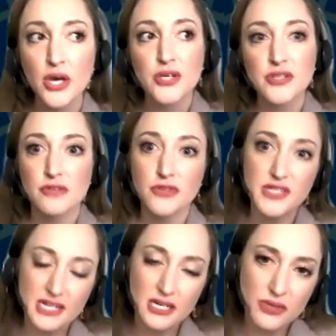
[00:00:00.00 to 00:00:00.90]
So if you
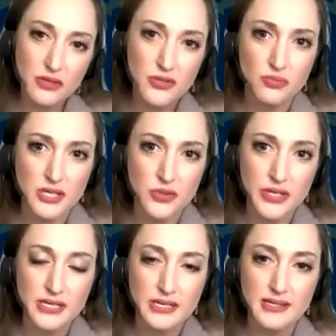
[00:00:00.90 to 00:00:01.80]
stick with those
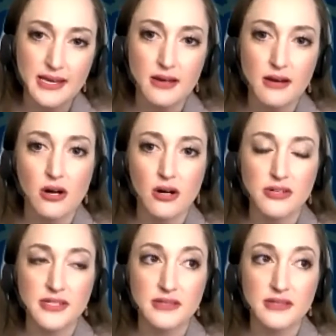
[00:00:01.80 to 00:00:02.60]
resources that are